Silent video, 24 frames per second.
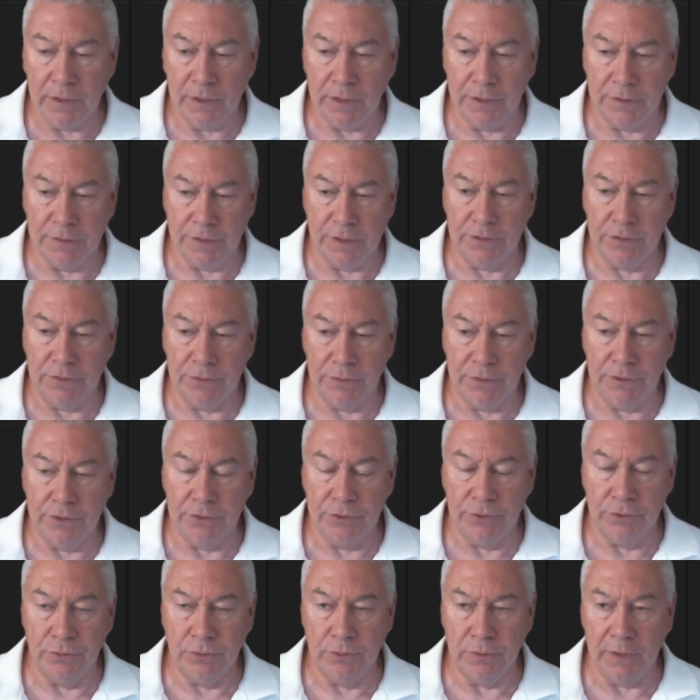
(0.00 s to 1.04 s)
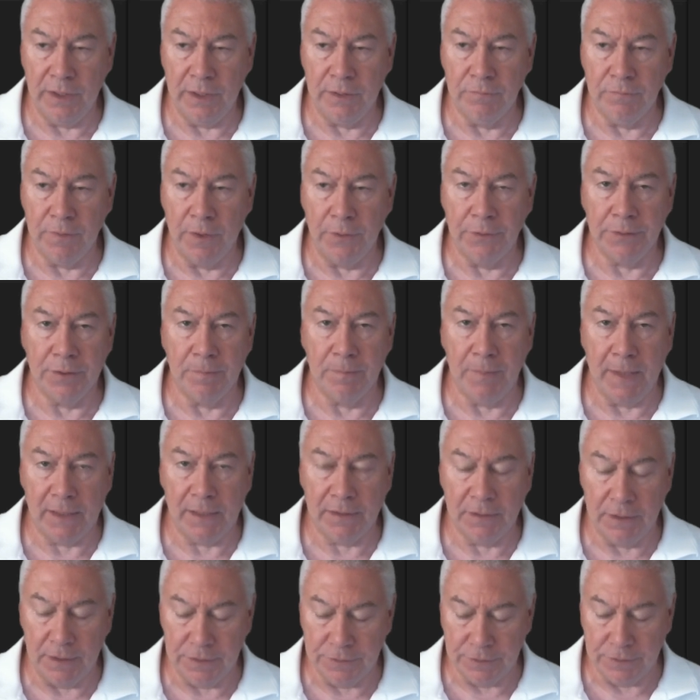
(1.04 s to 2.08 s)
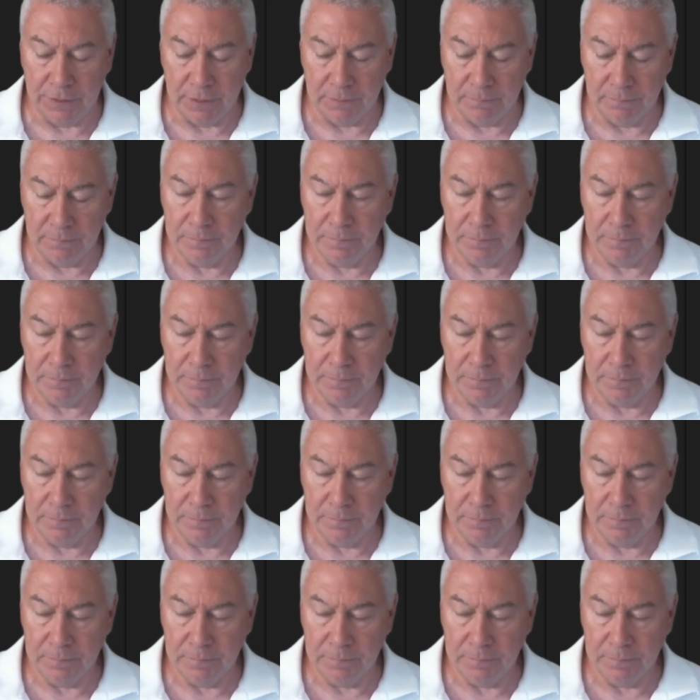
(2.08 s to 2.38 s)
is actually to invoke the backtester.